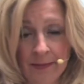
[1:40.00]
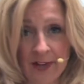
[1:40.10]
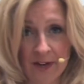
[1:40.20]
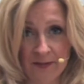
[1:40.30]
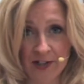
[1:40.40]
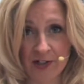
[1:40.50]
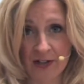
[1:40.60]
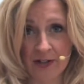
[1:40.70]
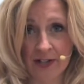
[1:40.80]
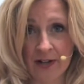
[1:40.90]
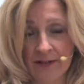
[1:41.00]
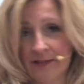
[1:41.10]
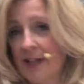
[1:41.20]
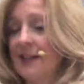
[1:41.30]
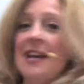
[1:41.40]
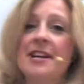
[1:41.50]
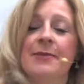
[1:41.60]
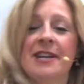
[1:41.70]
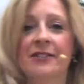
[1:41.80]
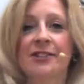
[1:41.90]
with our fish stocks. Don't let
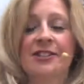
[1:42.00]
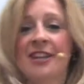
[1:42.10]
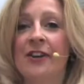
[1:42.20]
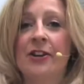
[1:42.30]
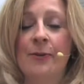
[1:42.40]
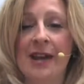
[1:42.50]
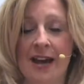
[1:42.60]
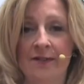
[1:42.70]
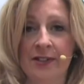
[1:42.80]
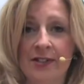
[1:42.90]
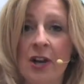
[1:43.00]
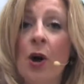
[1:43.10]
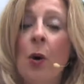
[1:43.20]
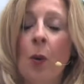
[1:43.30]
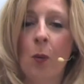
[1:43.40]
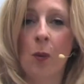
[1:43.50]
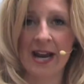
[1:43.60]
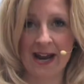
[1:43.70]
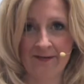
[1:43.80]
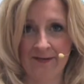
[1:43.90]
anybody else tell you we haven't. We
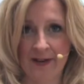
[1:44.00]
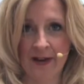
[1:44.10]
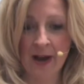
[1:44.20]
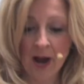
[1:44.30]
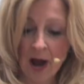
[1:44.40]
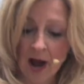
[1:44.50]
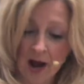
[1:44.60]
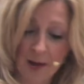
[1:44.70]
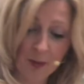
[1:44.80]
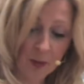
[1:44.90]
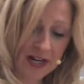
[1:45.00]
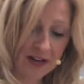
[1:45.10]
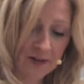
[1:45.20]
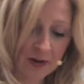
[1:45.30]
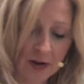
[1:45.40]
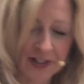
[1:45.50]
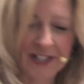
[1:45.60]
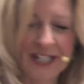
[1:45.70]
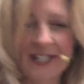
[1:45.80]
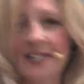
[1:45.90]
have. We have got
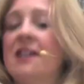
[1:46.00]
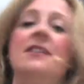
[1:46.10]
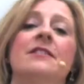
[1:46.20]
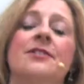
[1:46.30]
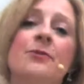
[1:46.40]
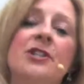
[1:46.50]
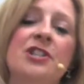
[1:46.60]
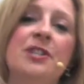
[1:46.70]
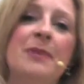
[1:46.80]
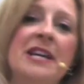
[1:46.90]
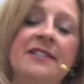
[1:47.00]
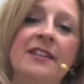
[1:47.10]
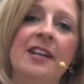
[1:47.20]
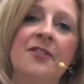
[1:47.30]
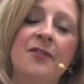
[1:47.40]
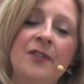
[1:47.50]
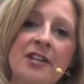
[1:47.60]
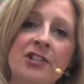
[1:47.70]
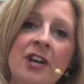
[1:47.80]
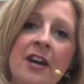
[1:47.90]
discard, which is basically
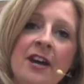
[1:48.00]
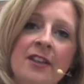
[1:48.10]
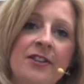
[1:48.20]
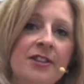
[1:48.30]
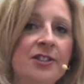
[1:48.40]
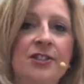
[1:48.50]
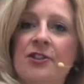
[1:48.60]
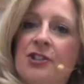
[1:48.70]
fish that's